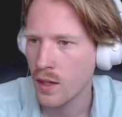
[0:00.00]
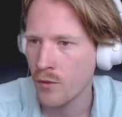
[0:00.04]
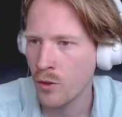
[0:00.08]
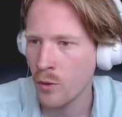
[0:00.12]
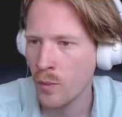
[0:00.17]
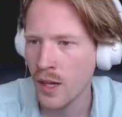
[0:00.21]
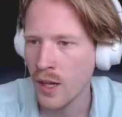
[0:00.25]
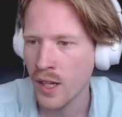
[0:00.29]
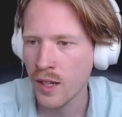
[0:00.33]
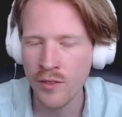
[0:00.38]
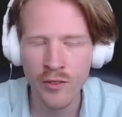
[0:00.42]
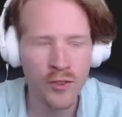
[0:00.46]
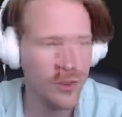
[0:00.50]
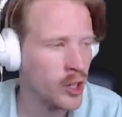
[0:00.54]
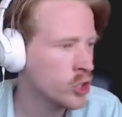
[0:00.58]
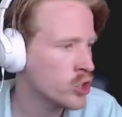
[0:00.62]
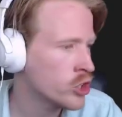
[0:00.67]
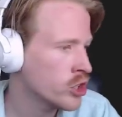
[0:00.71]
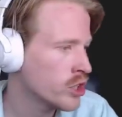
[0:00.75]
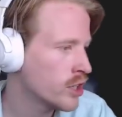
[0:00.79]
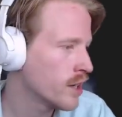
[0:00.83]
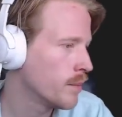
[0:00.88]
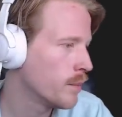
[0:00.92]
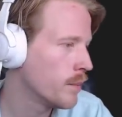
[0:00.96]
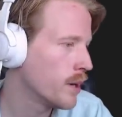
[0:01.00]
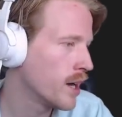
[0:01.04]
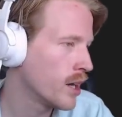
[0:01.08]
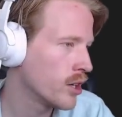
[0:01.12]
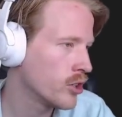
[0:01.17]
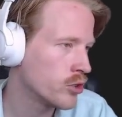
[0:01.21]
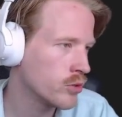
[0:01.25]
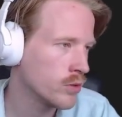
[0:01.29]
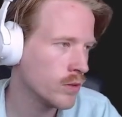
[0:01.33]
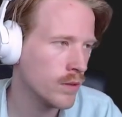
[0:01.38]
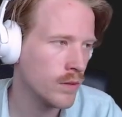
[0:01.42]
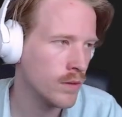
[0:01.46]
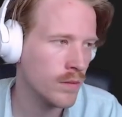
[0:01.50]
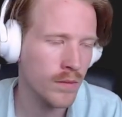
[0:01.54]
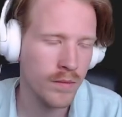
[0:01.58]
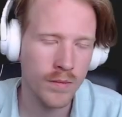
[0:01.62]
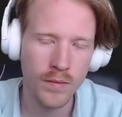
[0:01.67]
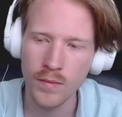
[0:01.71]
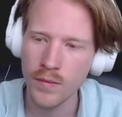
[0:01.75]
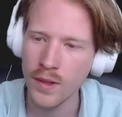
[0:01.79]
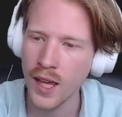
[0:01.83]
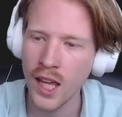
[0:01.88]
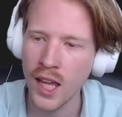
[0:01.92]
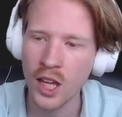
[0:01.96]
If you make a function in a module
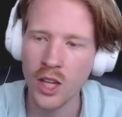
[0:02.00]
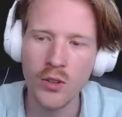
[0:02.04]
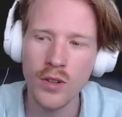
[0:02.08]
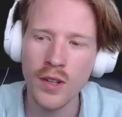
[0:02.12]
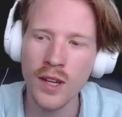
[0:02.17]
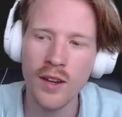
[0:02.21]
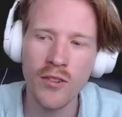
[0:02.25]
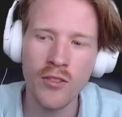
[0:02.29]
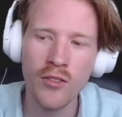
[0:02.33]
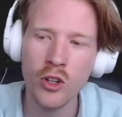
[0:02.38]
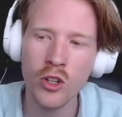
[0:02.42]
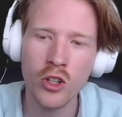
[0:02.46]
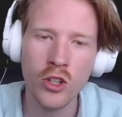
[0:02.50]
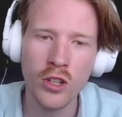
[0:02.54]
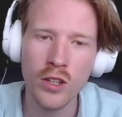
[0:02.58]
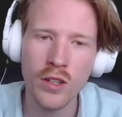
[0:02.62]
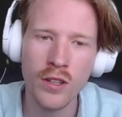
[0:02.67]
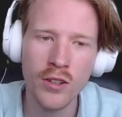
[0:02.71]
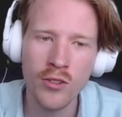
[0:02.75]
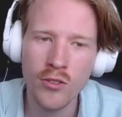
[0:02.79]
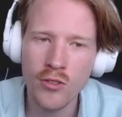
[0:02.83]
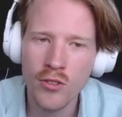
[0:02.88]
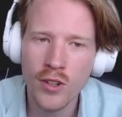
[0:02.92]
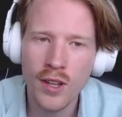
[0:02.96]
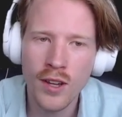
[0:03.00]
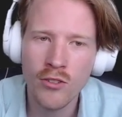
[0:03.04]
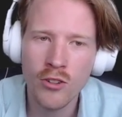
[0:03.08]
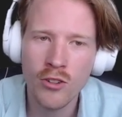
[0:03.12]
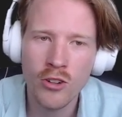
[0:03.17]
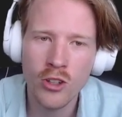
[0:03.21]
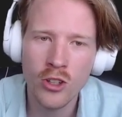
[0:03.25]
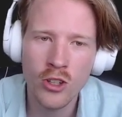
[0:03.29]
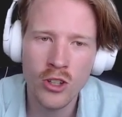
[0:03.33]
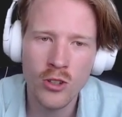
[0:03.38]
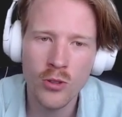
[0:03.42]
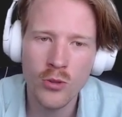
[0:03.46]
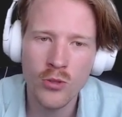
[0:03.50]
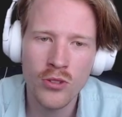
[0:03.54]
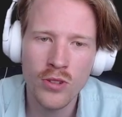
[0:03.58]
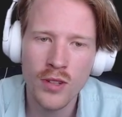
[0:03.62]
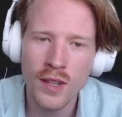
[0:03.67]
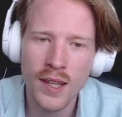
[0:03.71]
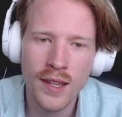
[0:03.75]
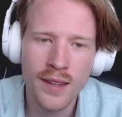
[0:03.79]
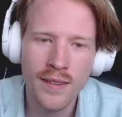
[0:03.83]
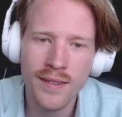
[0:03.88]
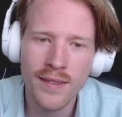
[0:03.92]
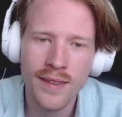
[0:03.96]
and you never use,
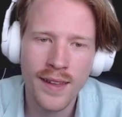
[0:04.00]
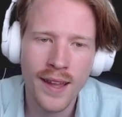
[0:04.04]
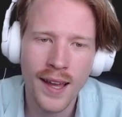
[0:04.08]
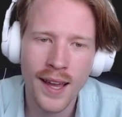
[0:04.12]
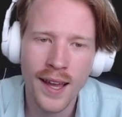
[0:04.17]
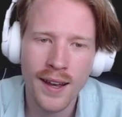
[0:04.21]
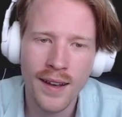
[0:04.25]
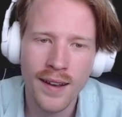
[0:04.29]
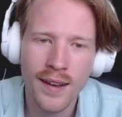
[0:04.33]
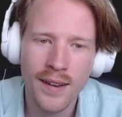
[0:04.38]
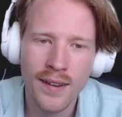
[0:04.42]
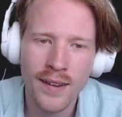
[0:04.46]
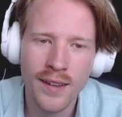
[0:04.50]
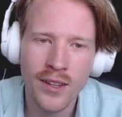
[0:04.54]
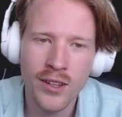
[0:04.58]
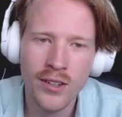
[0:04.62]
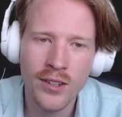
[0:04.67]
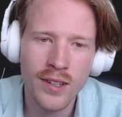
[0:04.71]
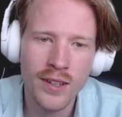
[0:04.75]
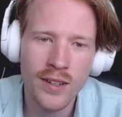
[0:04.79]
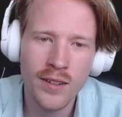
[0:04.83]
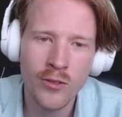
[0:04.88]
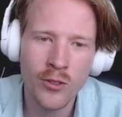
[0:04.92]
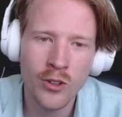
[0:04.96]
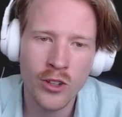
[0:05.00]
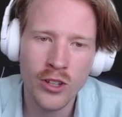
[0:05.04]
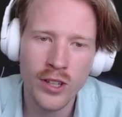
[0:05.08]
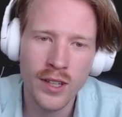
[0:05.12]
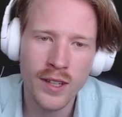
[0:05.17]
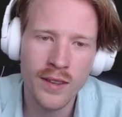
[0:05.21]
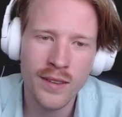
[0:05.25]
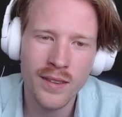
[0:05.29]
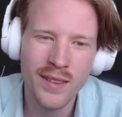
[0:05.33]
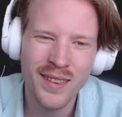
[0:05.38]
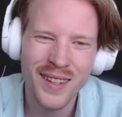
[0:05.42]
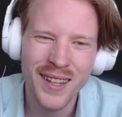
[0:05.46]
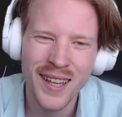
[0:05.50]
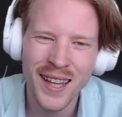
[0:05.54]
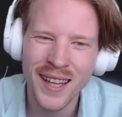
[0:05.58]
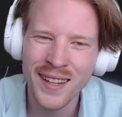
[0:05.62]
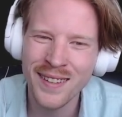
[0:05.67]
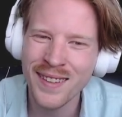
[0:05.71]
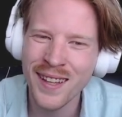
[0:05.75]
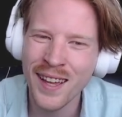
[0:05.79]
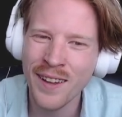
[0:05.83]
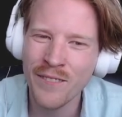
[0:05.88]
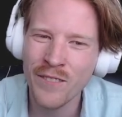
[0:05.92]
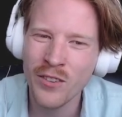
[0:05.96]
it's not
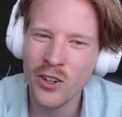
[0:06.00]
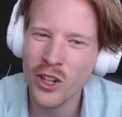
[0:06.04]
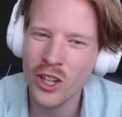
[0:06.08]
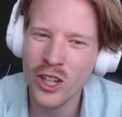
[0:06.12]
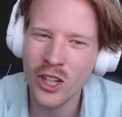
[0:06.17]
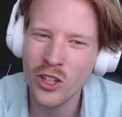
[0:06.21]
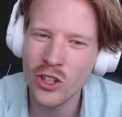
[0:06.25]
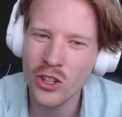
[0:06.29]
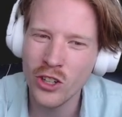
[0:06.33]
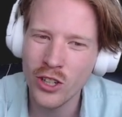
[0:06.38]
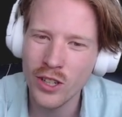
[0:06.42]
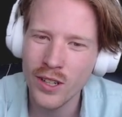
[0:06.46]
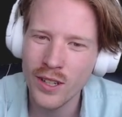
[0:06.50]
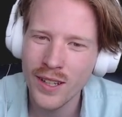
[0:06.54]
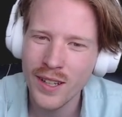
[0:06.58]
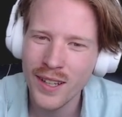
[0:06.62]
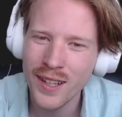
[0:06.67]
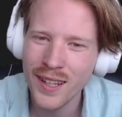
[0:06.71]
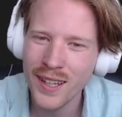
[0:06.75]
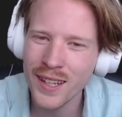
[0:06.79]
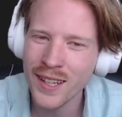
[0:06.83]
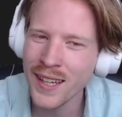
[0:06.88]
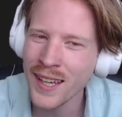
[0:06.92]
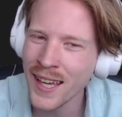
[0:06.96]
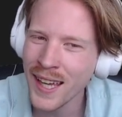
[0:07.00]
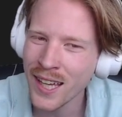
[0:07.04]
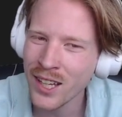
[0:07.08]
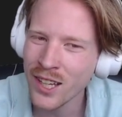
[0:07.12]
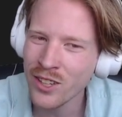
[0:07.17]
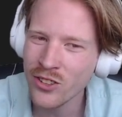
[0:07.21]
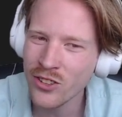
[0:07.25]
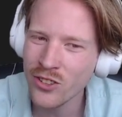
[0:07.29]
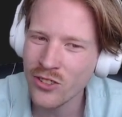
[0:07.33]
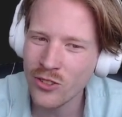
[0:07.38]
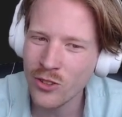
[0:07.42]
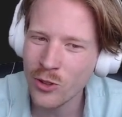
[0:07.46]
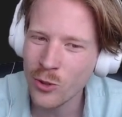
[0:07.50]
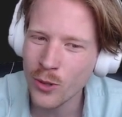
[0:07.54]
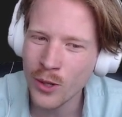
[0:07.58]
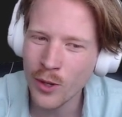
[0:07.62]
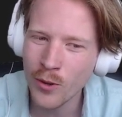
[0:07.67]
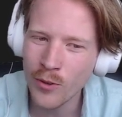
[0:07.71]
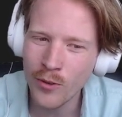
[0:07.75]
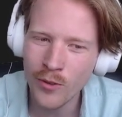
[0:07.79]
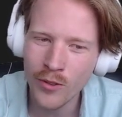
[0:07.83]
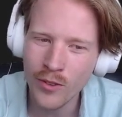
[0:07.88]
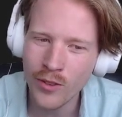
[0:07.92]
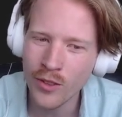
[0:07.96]
very good. You can't just do
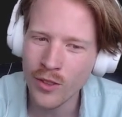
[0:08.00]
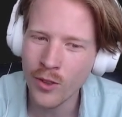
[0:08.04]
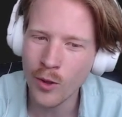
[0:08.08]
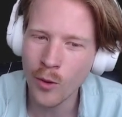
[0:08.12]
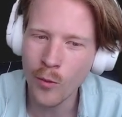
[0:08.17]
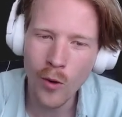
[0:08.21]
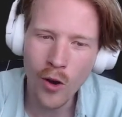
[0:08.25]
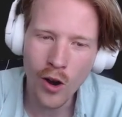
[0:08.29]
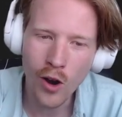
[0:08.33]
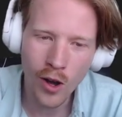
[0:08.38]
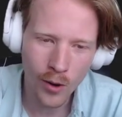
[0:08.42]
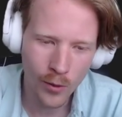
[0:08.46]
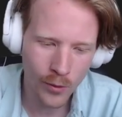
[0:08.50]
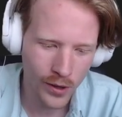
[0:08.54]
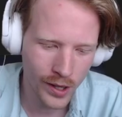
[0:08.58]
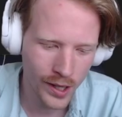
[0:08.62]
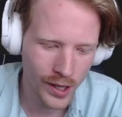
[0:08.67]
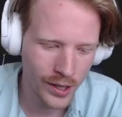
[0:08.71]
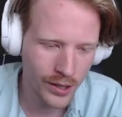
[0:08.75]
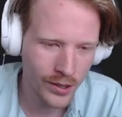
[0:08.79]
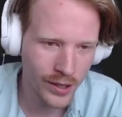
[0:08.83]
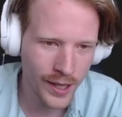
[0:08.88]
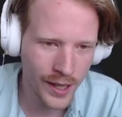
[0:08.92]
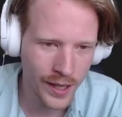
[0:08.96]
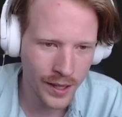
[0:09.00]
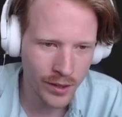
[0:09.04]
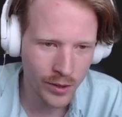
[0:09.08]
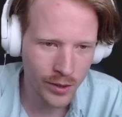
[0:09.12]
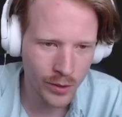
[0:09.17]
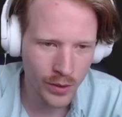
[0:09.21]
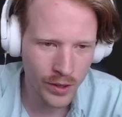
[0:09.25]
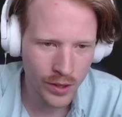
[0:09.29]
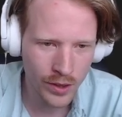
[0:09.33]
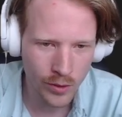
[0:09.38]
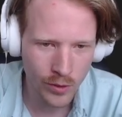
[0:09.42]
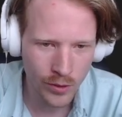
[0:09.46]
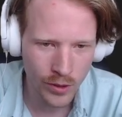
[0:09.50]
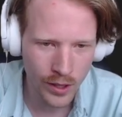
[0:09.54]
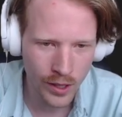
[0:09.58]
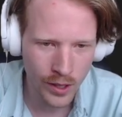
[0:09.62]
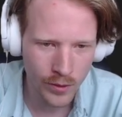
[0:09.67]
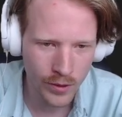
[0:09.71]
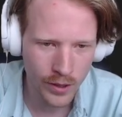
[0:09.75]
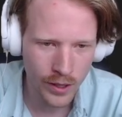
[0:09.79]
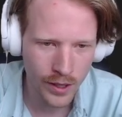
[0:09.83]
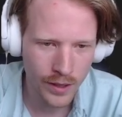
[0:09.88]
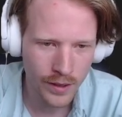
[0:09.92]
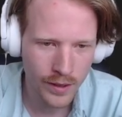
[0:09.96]
it the wrong way. You got to do it the
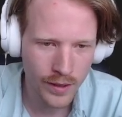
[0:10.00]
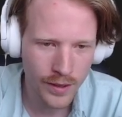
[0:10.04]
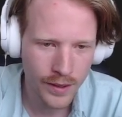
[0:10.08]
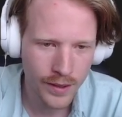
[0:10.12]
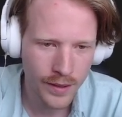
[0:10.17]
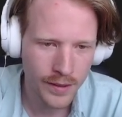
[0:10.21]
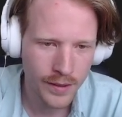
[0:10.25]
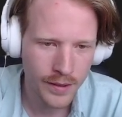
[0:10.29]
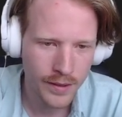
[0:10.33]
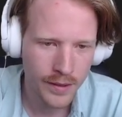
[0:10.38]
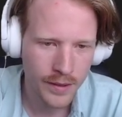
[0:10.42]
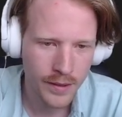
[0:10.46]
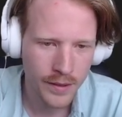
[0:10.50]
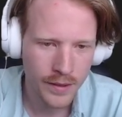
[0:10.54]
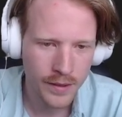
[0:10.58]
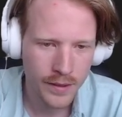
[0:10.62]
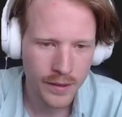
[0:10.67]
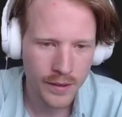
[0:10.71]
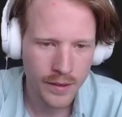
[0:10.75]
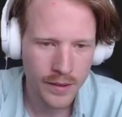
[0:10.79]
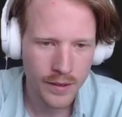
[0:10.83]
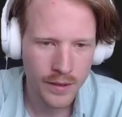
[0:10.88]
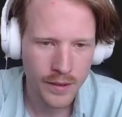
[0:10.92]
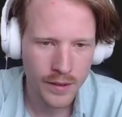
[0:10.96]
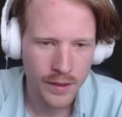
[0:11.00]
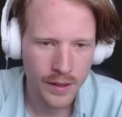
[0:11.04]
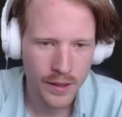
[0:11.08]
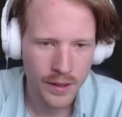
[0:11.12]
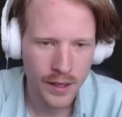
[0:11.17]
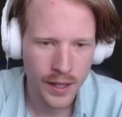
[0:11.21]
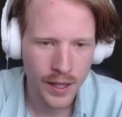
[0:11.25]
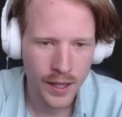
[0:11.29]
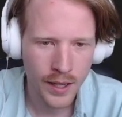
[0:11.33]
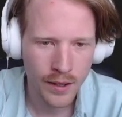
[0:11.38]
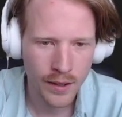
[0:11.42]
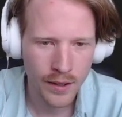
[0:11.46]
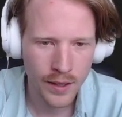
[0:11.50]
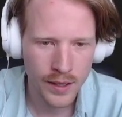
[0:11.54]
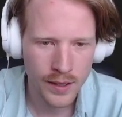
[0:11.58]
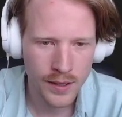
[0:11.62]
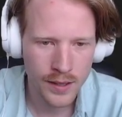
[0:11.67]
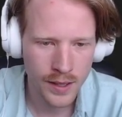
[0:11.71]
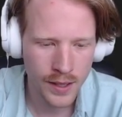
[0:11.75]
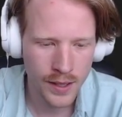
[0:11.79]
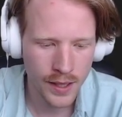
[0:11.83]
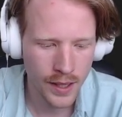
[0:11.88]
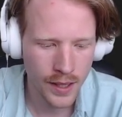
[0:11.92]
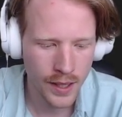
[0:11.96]
right way. Airing
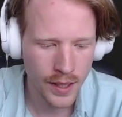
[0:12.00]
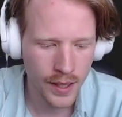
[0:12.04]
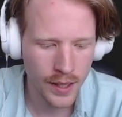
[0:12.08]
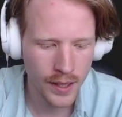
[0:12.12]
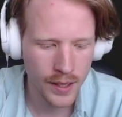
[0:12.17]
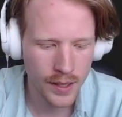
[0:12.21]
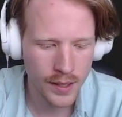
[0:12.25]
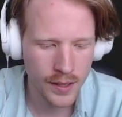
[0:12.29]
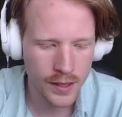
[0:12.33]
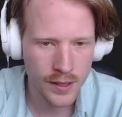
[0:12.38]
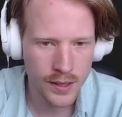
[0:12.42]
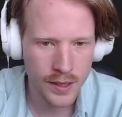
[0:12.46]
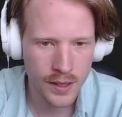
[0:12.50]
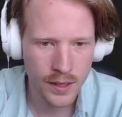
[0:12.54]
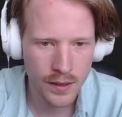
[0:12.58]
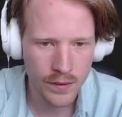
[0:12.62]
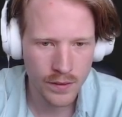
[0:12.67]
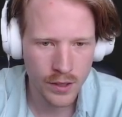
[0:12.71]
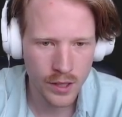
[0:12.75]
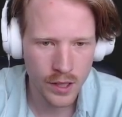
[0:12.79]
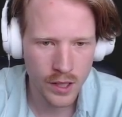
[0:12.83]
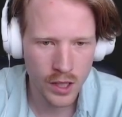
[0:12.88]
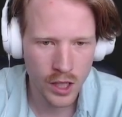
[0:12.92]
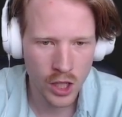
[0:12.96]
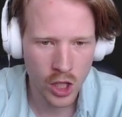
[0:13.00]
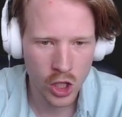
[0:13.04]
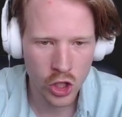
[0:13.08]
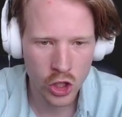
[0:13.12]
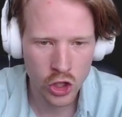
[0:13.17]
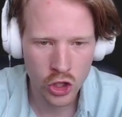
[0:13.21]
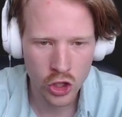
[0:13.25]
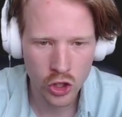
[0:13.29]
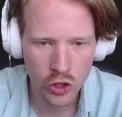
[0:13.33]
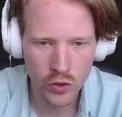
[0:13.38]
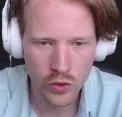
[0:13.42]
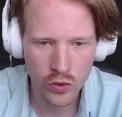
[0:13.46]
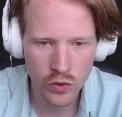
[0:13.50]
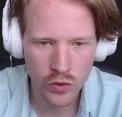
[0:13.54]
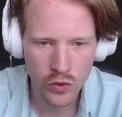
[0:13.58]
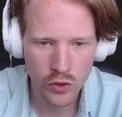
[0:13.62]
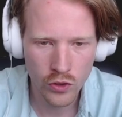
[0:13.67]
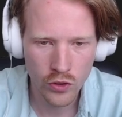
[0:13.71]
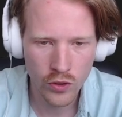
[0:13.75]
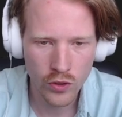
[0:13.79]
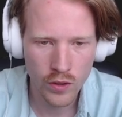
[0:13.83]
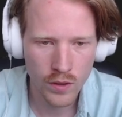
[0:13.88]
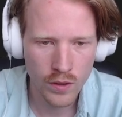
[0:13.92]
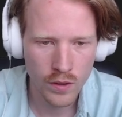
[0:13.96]
today TV
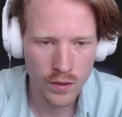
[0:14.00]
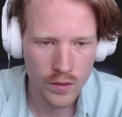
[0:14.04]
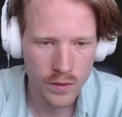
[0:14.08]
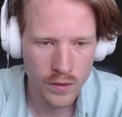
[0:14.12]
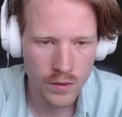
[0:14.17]
shows.